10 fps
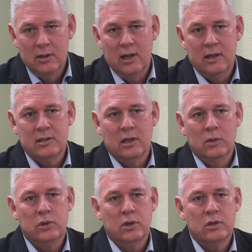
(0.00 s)
that St.
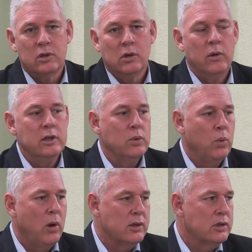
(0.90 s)
Lucians are going to
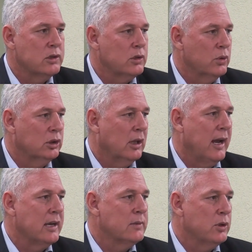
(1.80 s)
want to
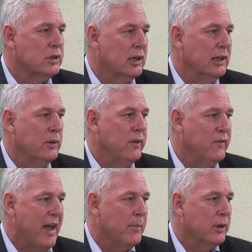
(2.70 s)
socialize, particularly with
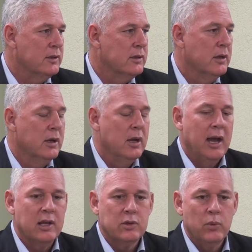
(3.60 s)
families.
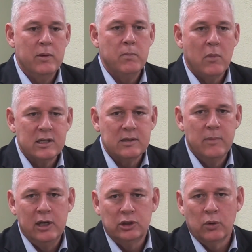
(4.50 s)
And so we must
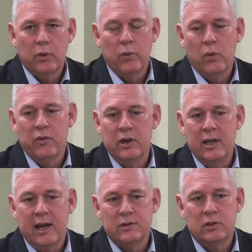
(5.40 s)
make sure over the
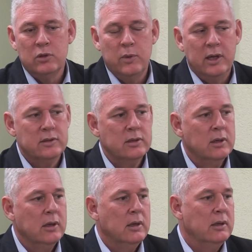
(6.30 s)
next 2 weeks
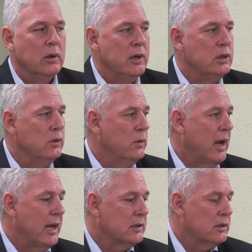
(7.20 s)
that we do
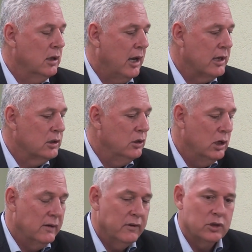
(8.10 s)
as
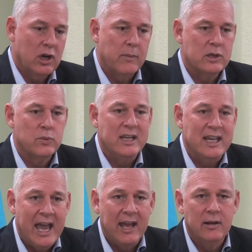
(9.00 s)
good of a job as we
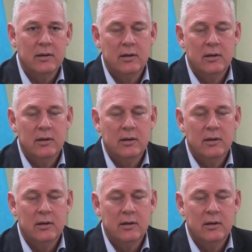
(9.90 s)
can,